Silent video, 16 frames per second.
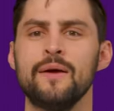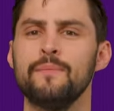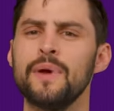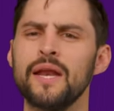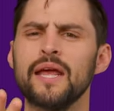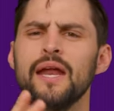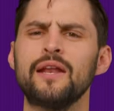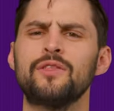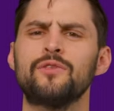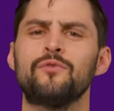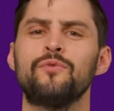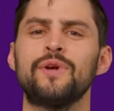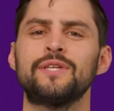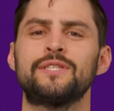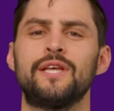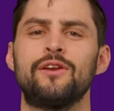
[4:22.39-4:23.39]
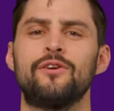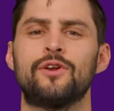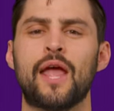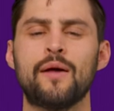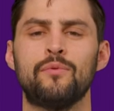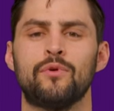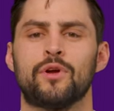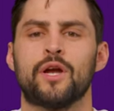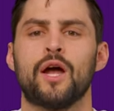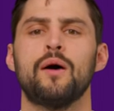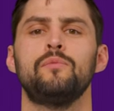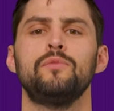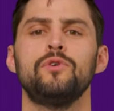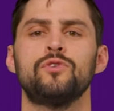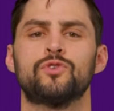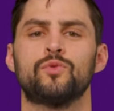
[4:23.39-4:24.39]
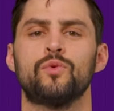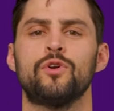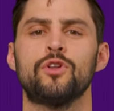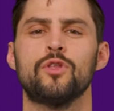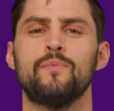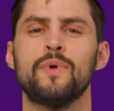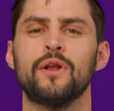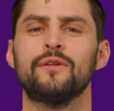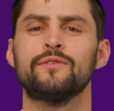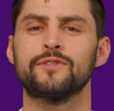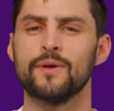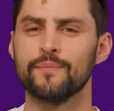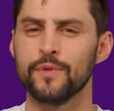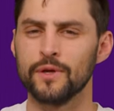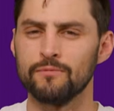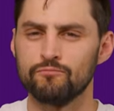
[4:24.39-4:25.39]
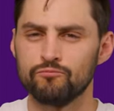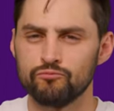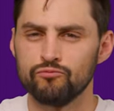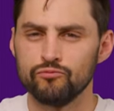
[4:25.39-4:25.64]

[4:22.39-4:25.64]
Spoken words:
mitigating the risk that your cable will come loose when you're in the middle of something